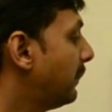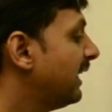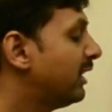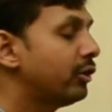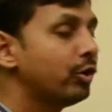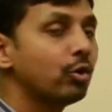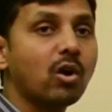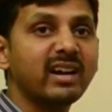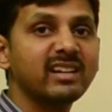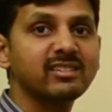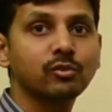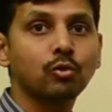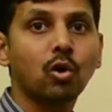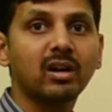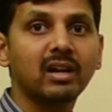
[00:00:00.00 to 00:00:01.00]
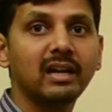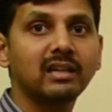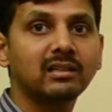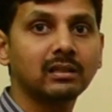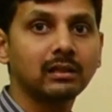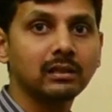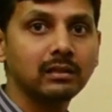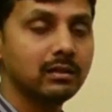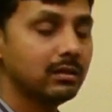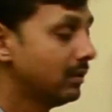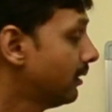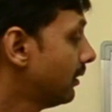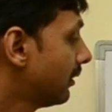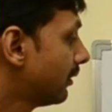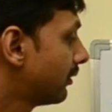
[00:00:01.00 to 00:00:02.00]
PQRS quadrilateral.
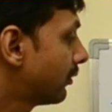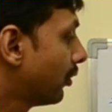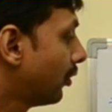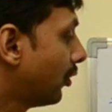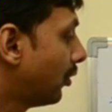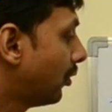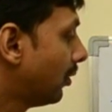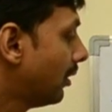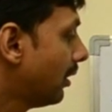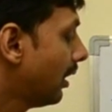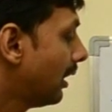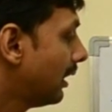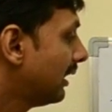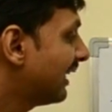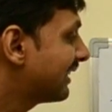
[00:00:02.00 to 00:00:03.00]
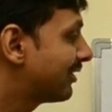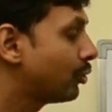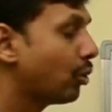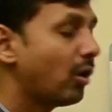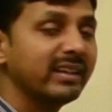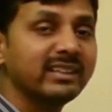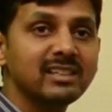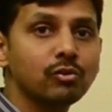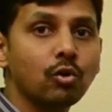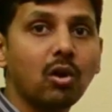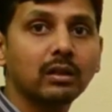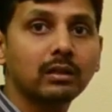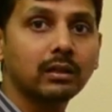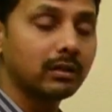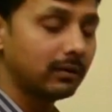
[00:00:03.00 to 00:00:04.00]
So let's join this
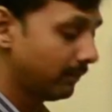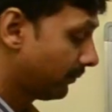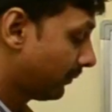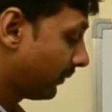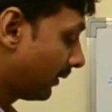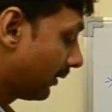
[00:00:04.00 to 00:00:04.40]
all the